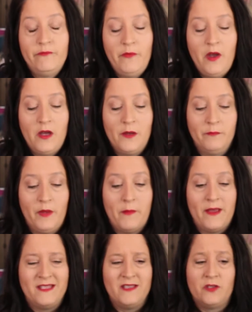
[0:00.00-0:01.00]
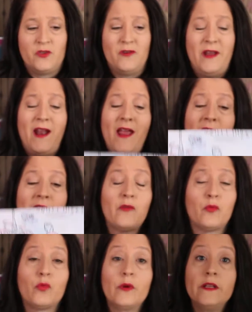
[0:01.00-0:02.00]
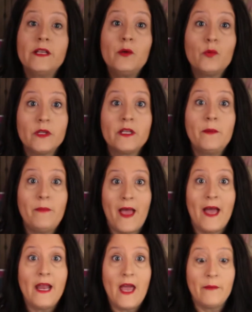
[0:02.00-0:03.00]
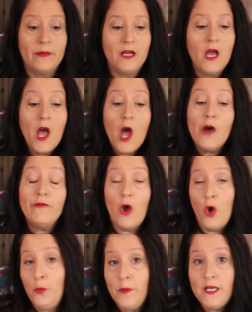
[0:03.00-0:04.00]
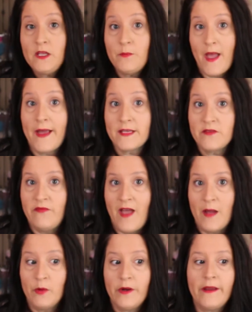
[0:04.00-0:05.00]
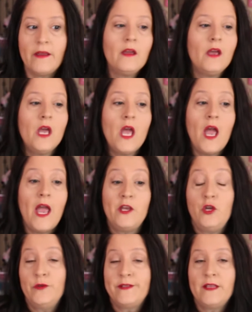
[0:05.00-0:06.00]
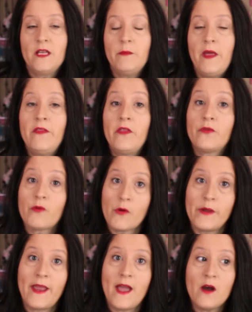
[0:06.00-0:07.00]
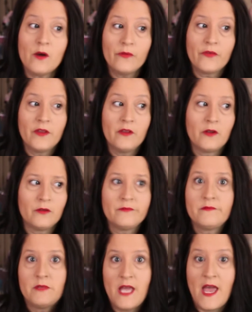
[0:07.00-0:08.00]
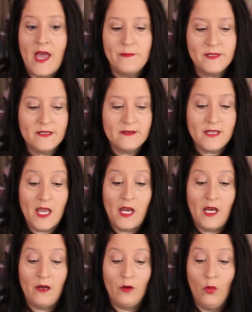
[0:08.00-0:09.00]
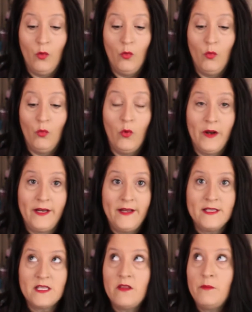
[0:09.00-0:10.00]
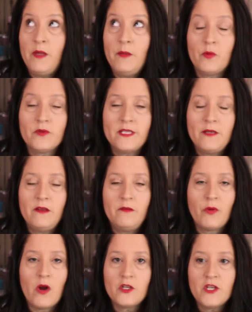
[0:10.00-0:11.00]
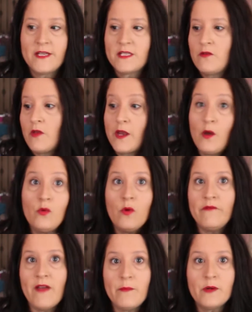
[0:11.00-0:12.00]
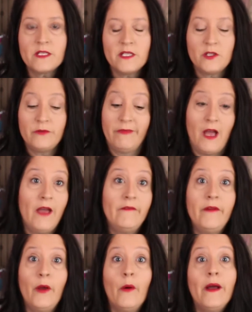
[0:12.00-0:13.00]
by my sister, and I have a really, really bad habit of opening the packs of fabric and using them and then throwing out the little tabs that say what it is, and then people see projects and they're like, oh, what fabric did you? I have no